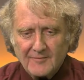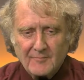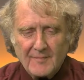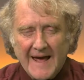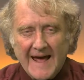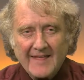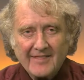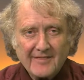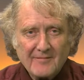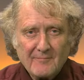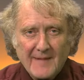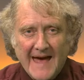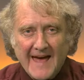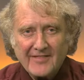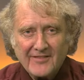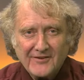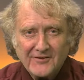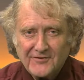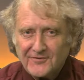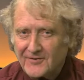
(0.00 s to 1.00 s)

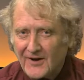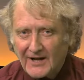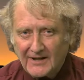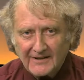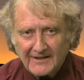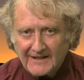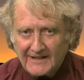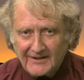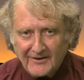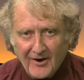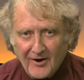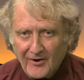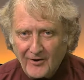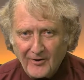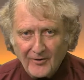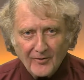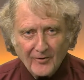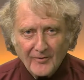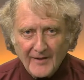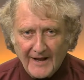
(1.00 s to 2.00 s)
Math is fun in
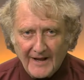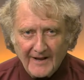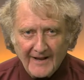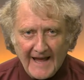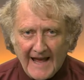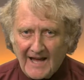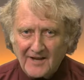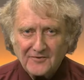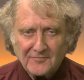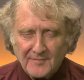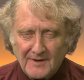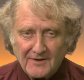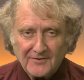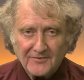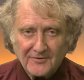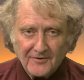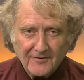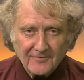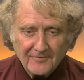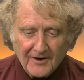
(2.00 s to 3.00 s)
all
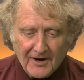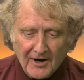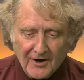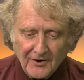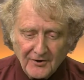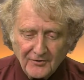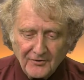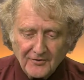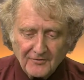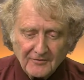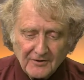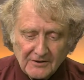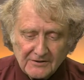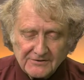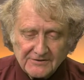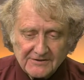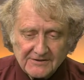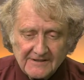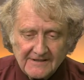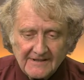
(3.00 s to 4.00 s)
aspects of our
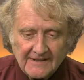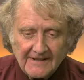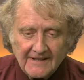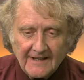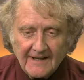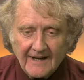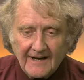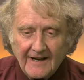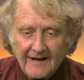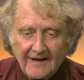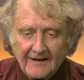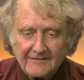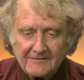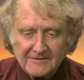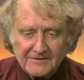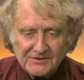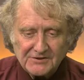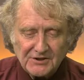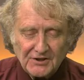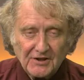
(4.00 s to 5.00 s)
universe,
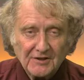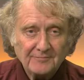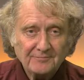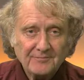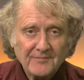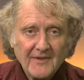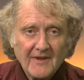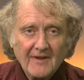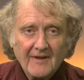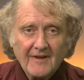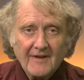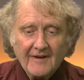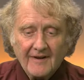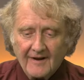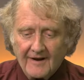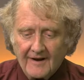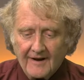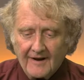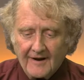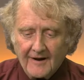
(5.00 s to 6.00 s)
for sure.
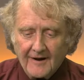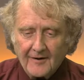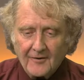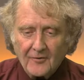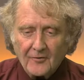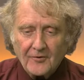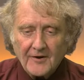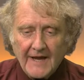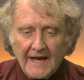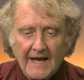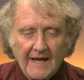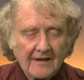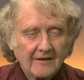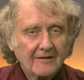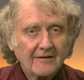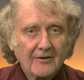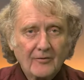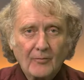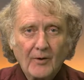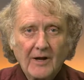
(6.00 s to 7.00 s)
Okay.
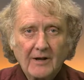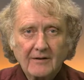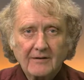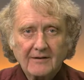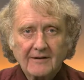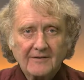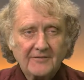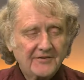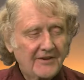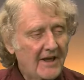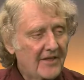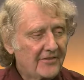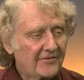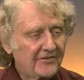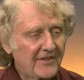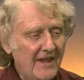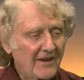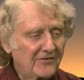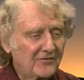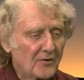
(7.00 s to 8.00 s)
Well, Seth,
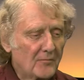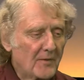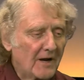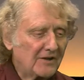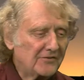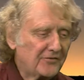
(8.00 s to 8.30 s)
thanks so much